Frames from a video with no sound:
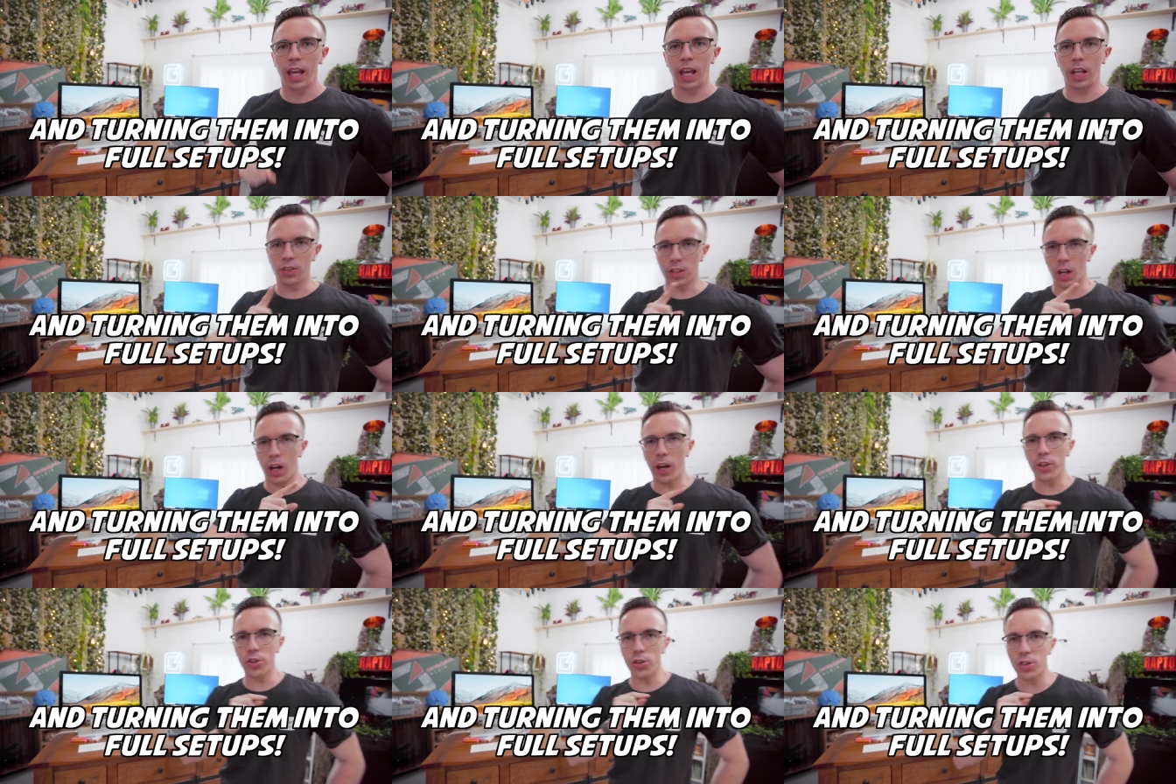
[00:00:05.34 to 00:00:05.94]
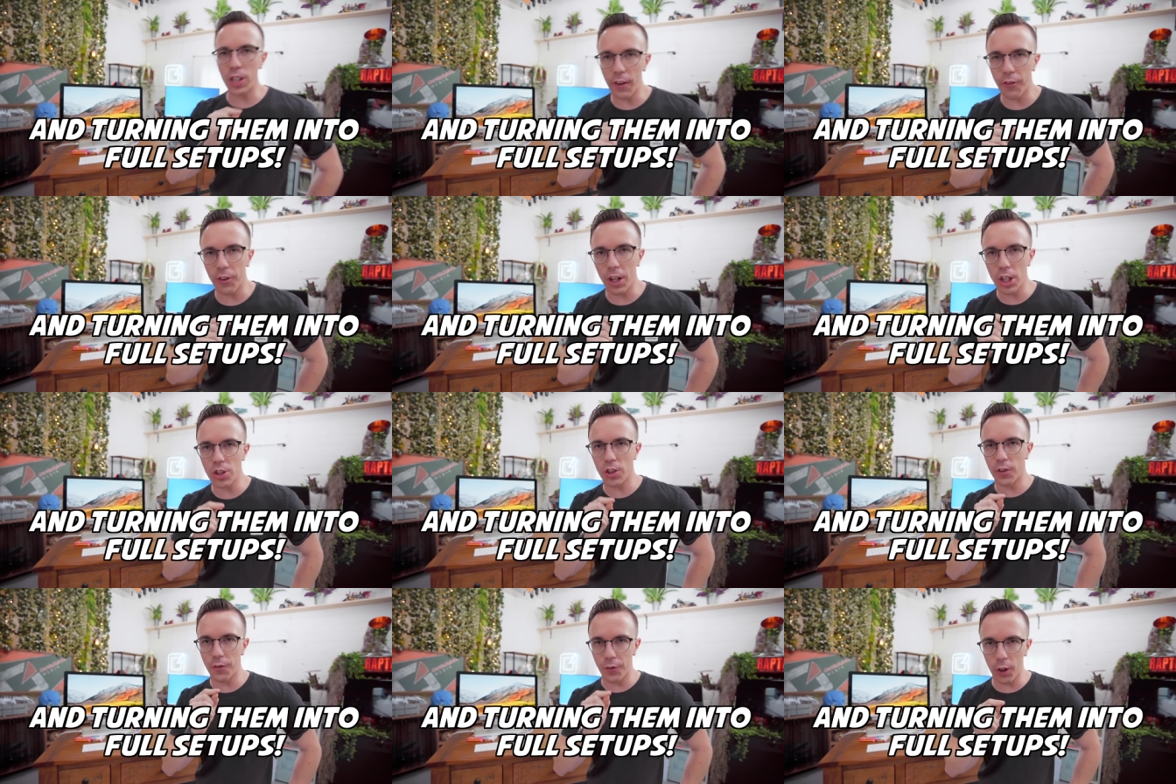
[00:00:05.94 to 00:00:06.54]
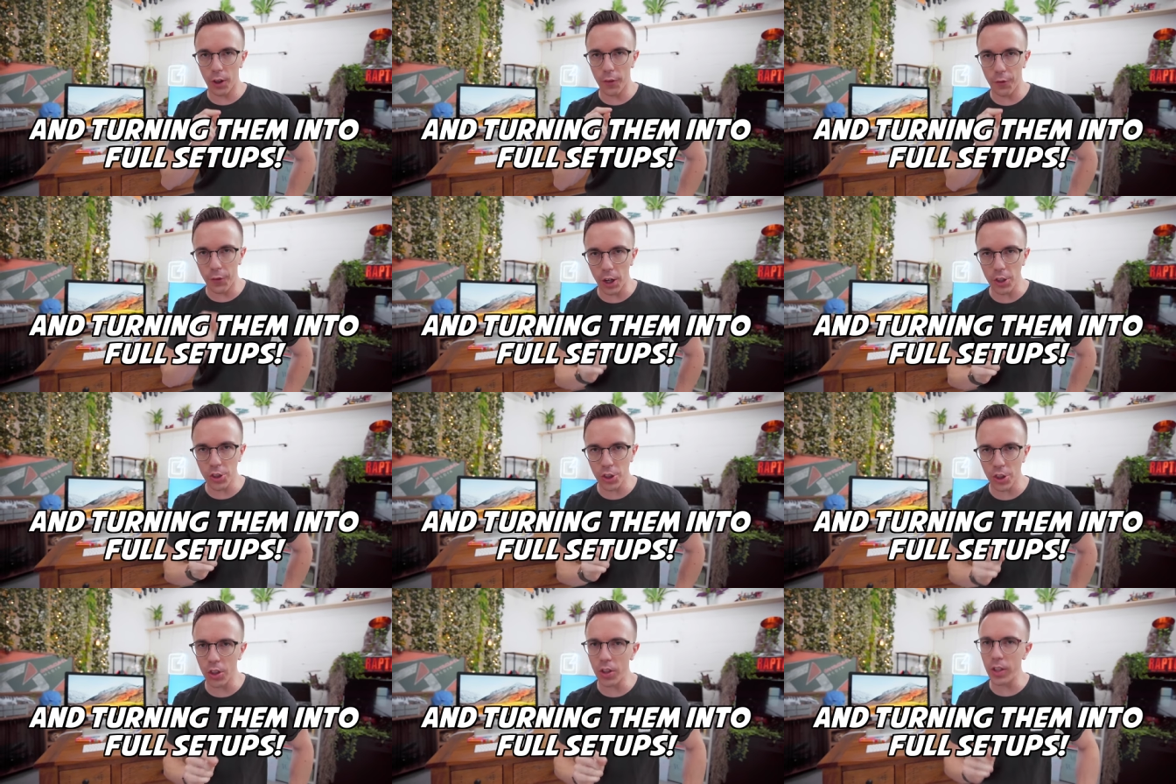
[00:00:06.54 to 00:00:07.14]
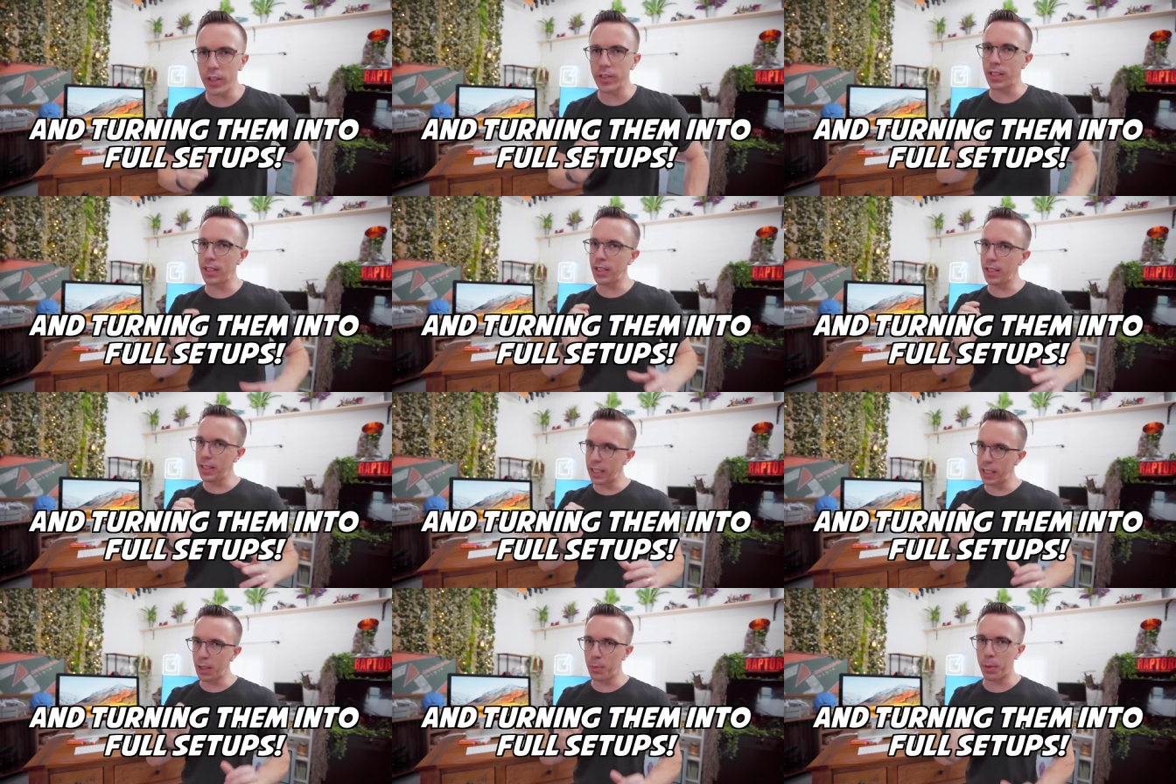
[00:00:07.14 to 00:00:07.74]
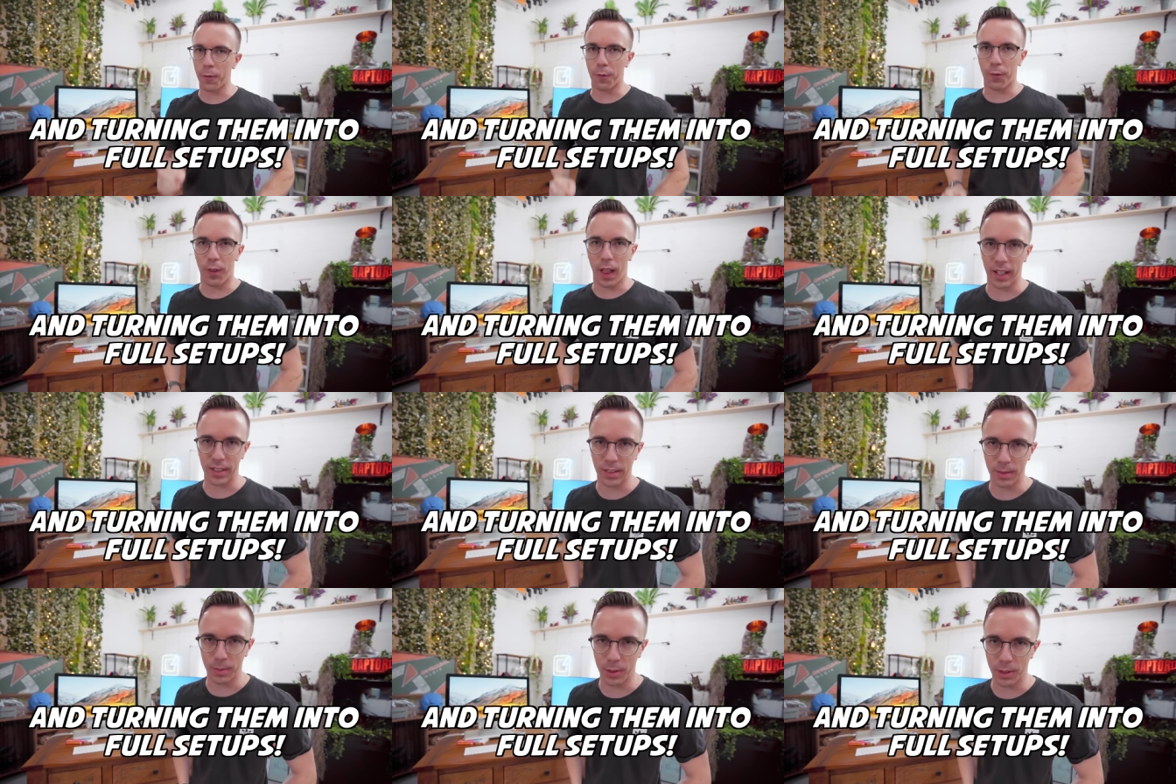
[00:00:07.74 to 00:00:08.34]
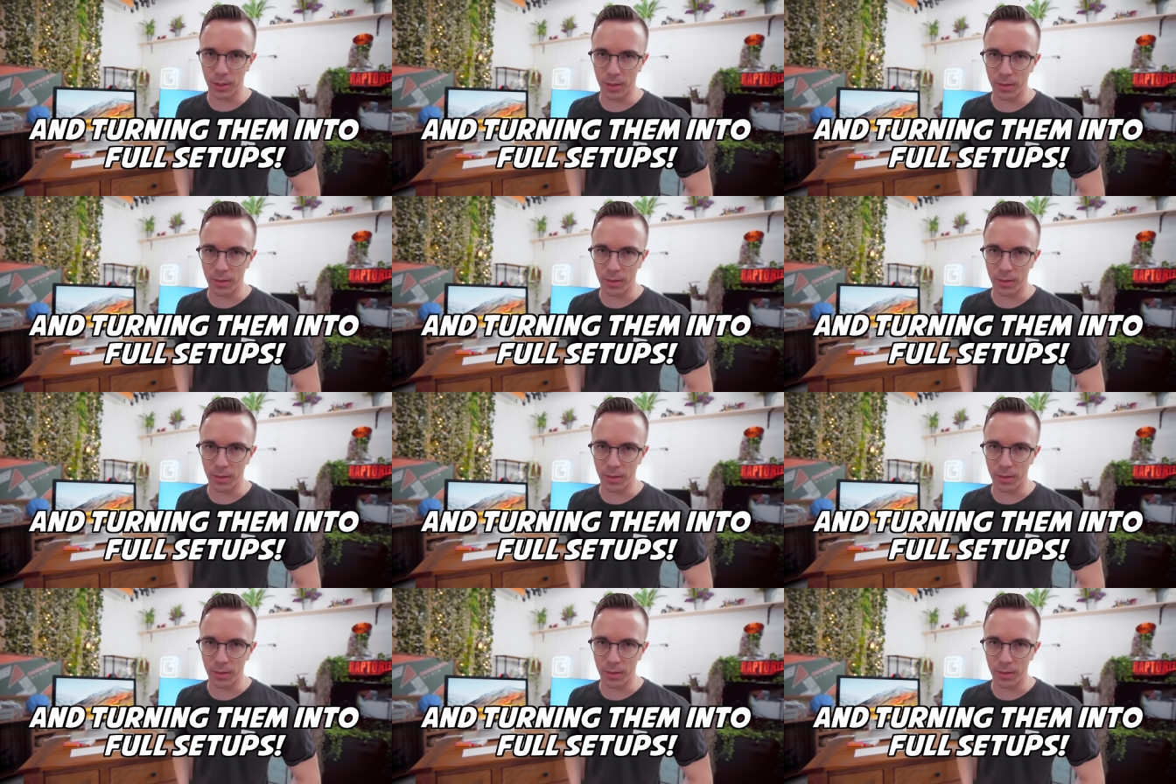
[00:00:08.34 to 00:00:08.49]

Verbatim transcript: as long as your definition of fully functional is a little bit flexible.